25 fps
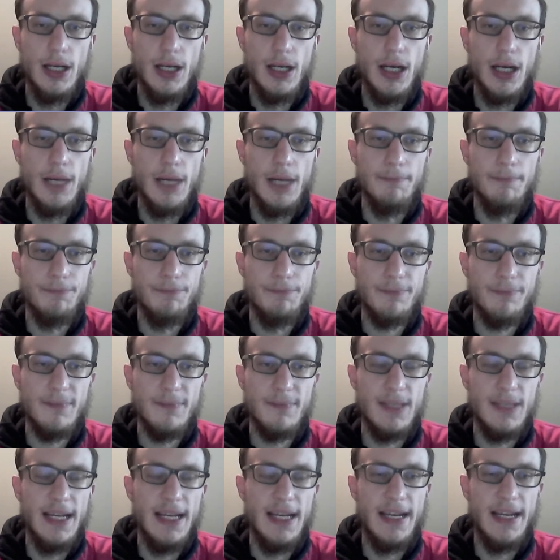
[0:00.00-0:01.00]
And
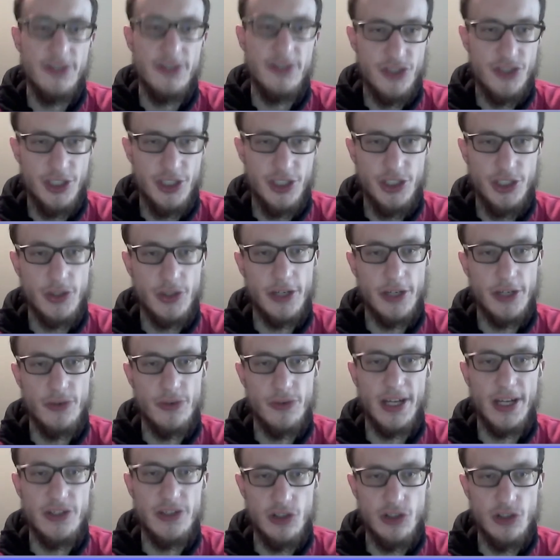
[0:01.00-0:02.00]
you can
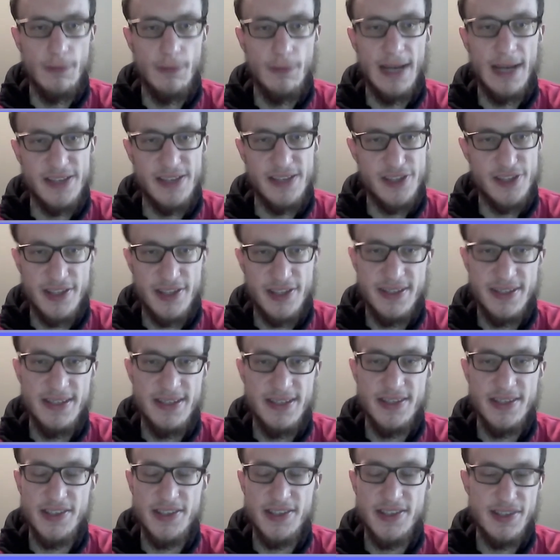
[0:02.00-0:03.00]
write your master
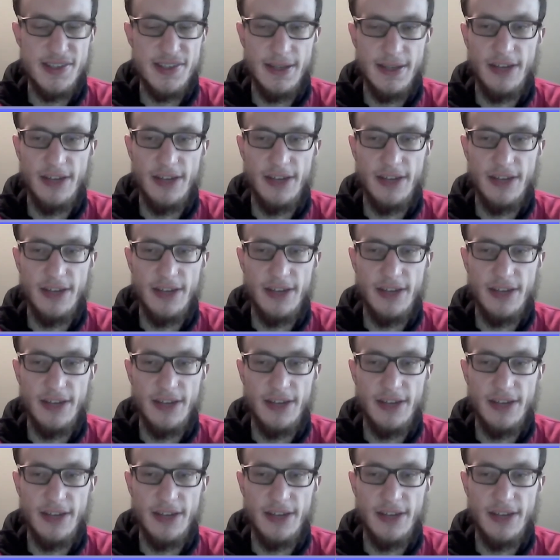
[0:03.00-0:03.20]
thesis